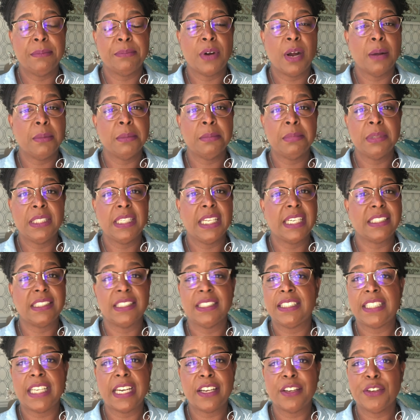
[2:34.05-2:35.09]
probably like the
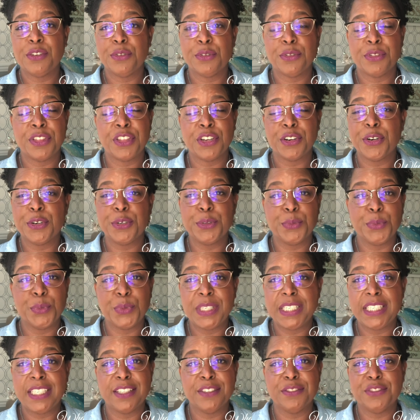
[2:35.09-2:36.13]
second or third
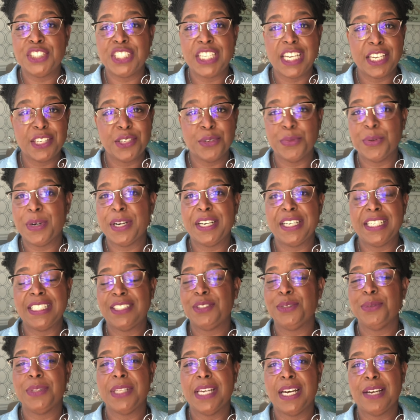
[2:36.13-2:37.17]
week of January
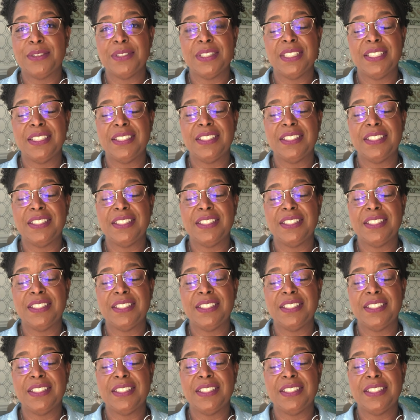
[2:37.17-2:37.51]
two thousand